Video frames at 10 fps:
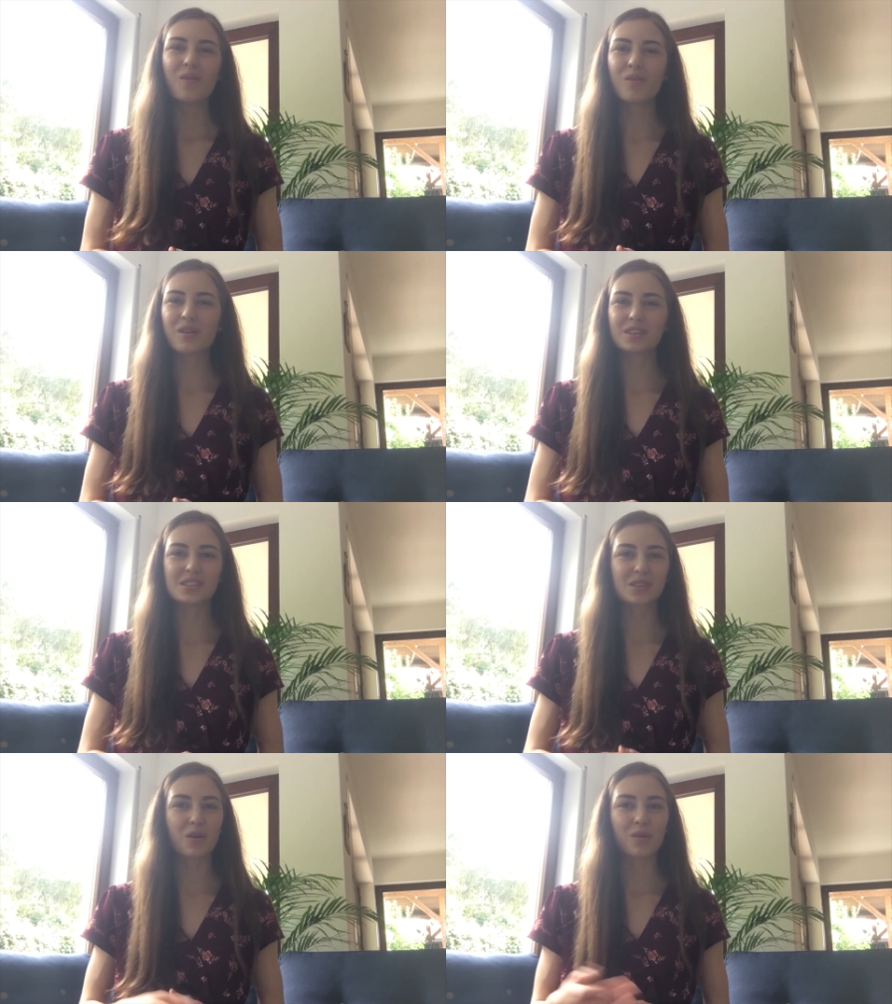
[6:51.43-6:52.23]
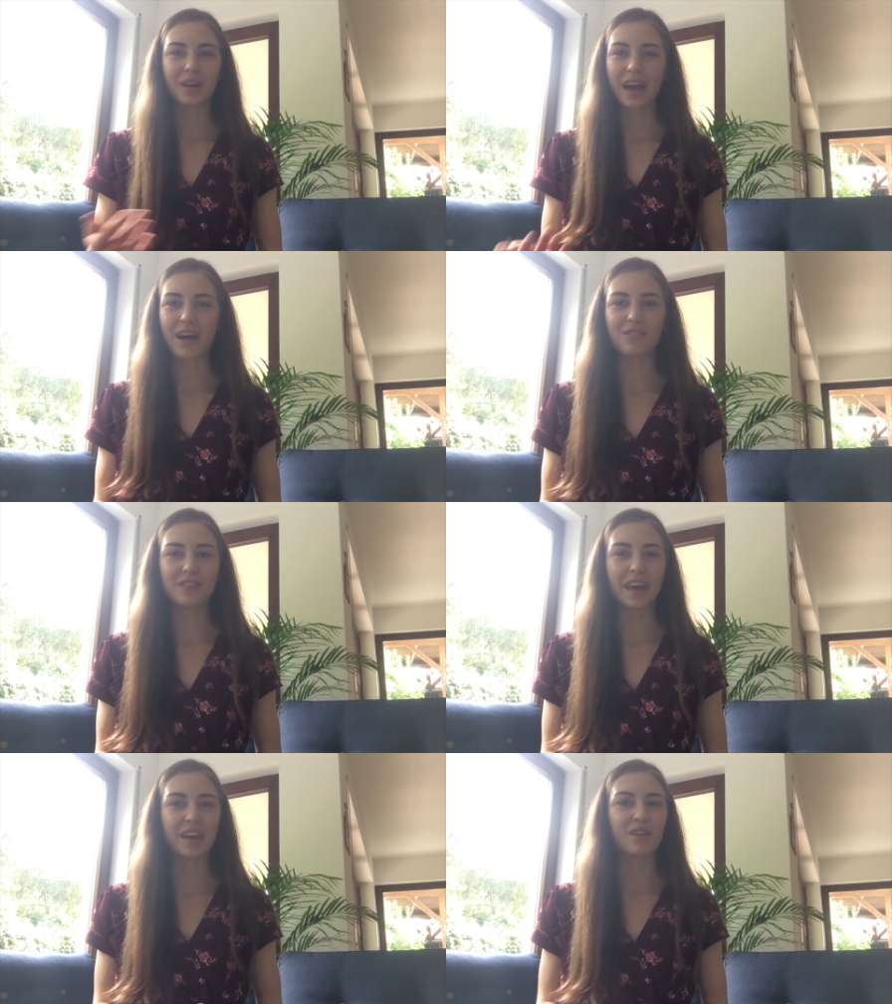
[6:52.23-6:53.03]
or just go to a
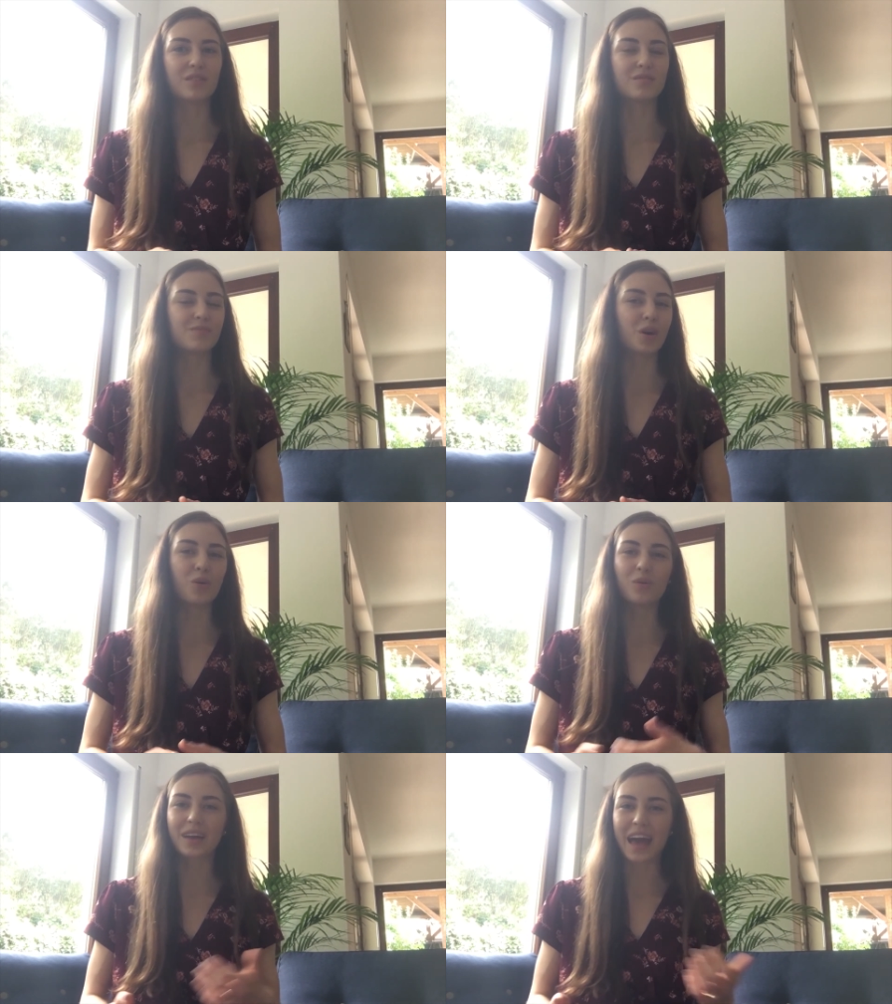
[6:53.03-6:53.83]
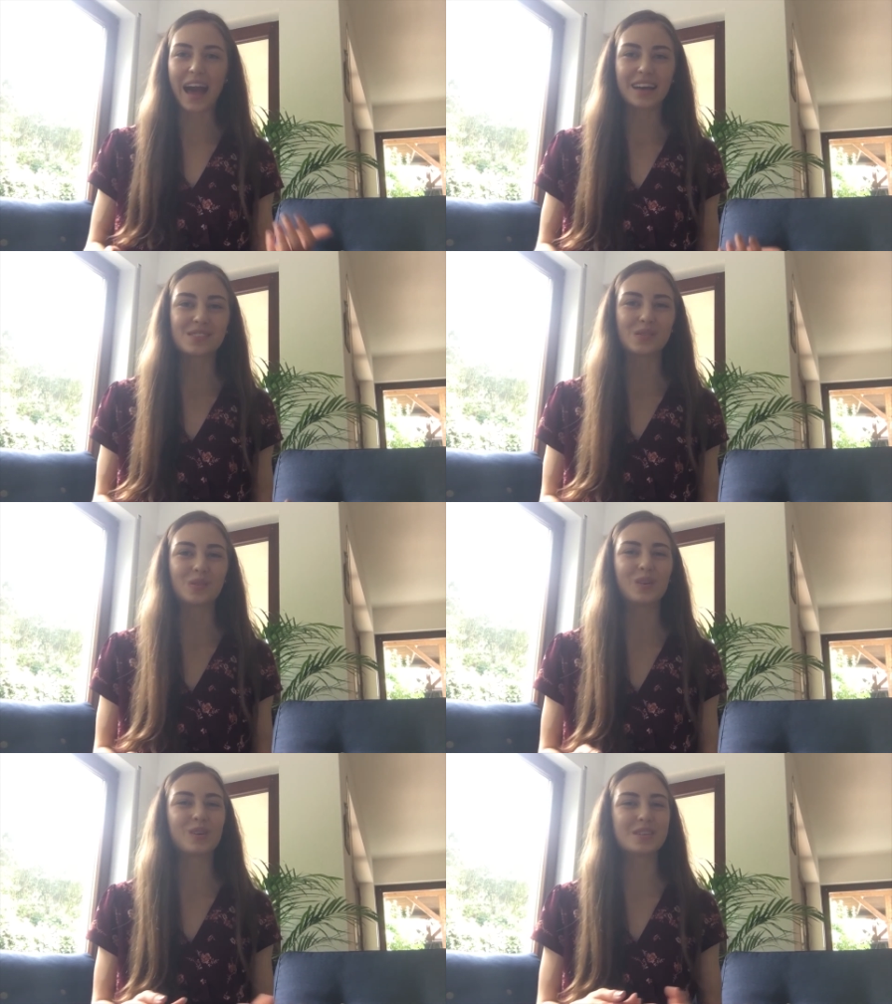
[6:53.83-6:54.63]
cafe or go to a
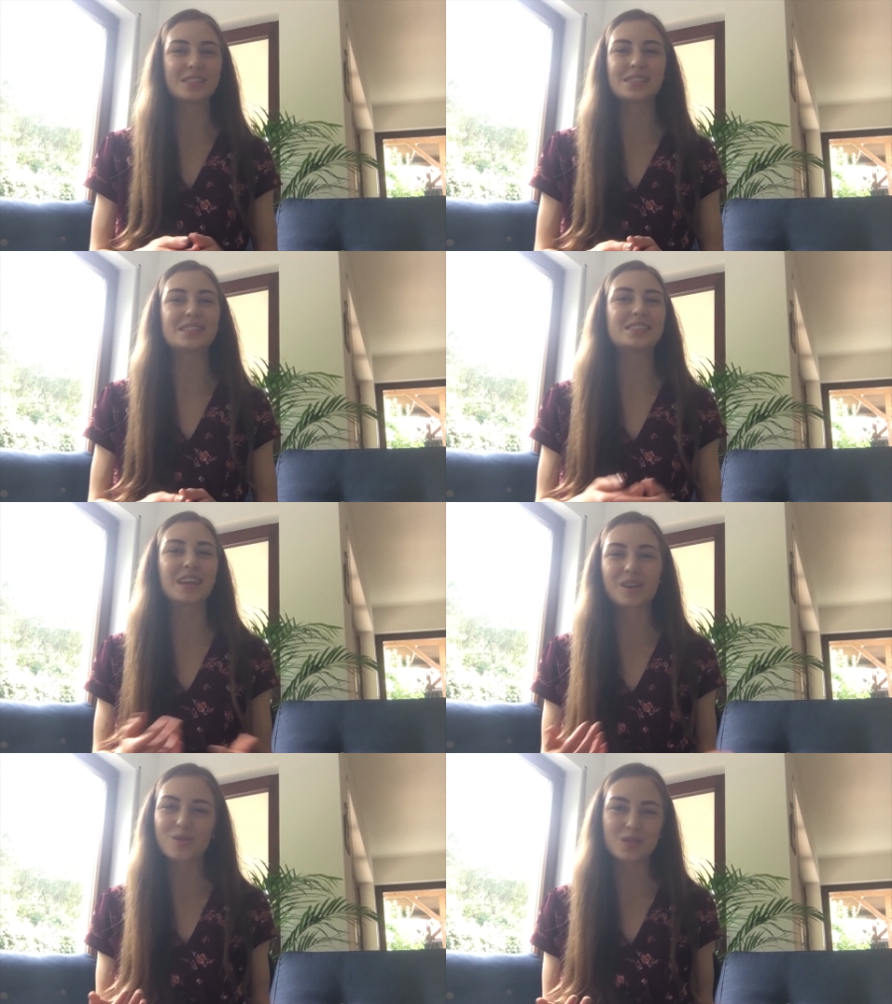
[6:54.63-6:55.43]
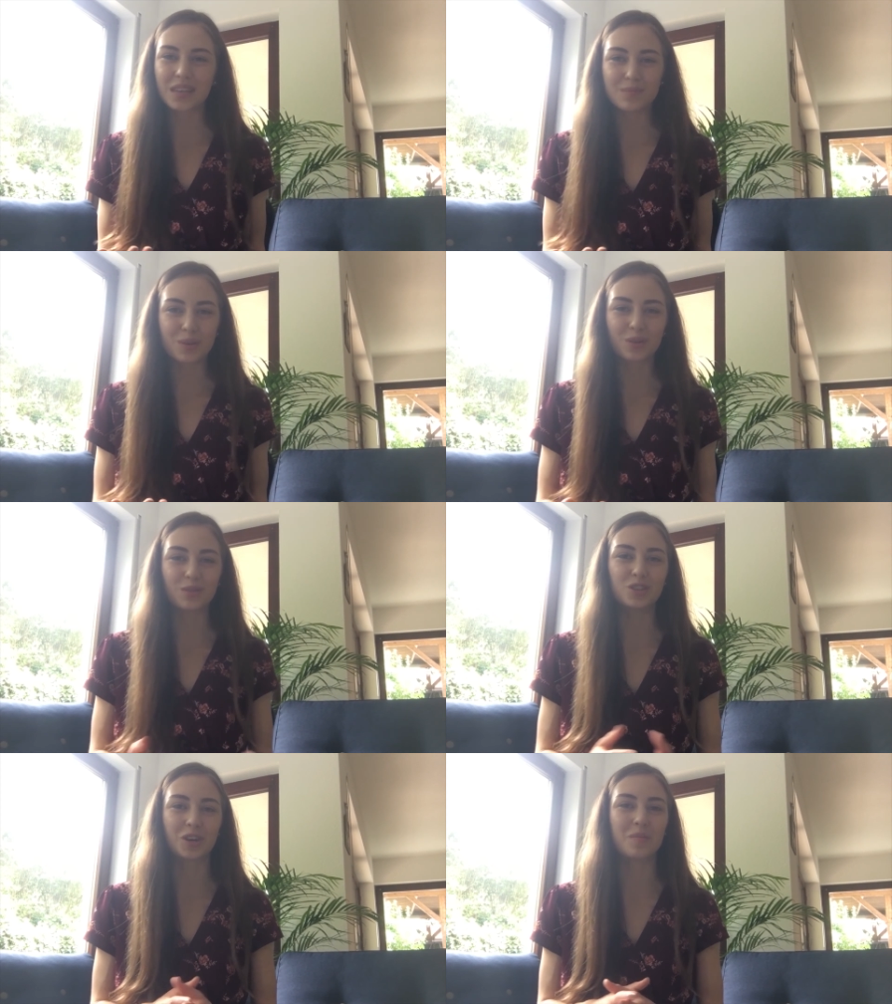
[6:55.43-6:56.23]
castle or just the
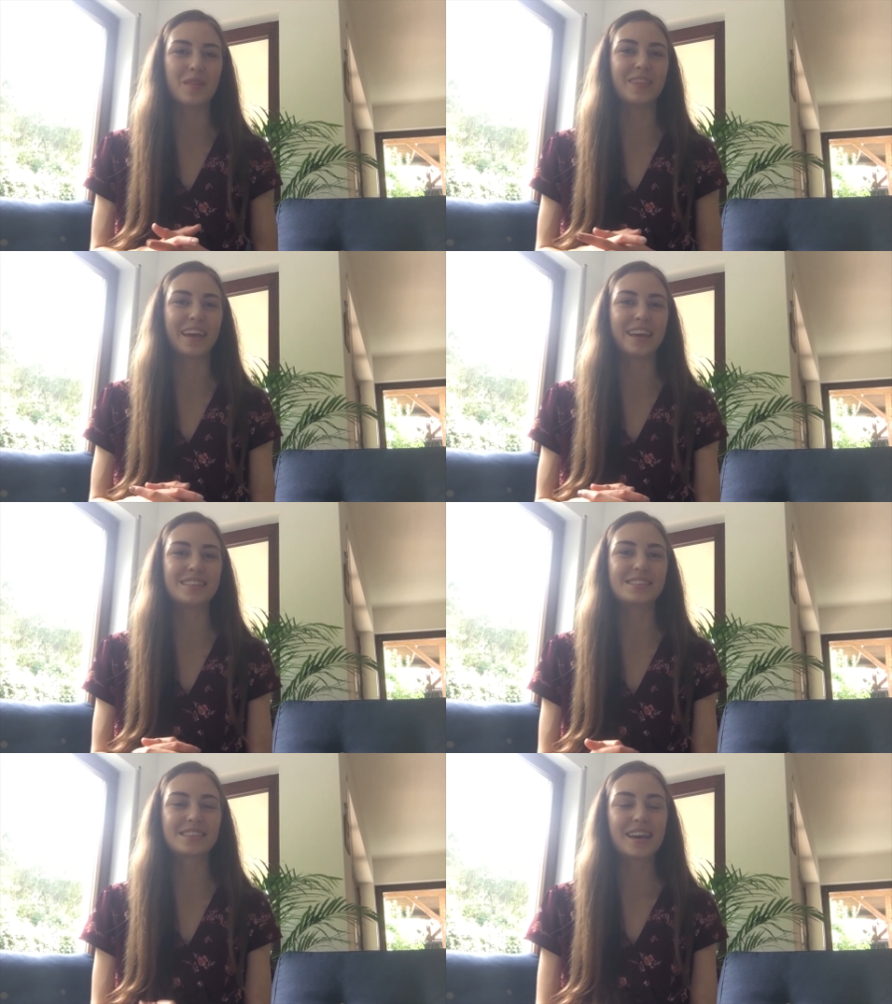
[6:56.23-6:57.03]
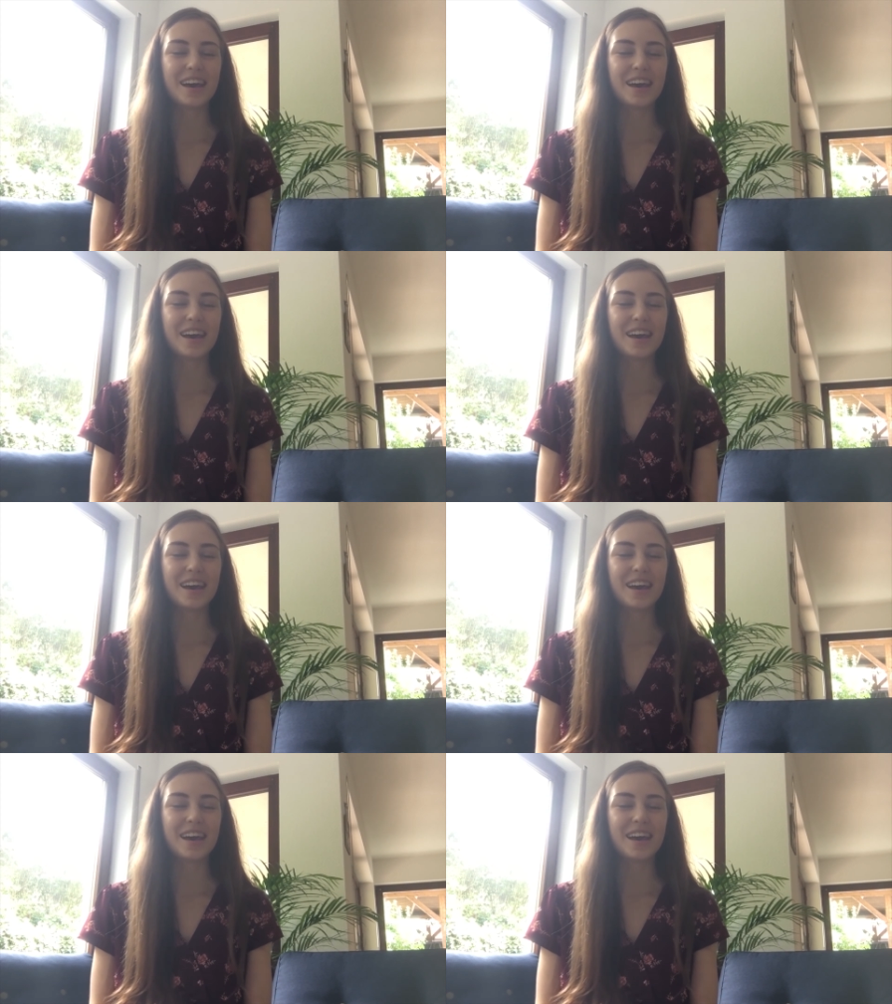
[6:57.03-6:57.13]
stereotypical German things.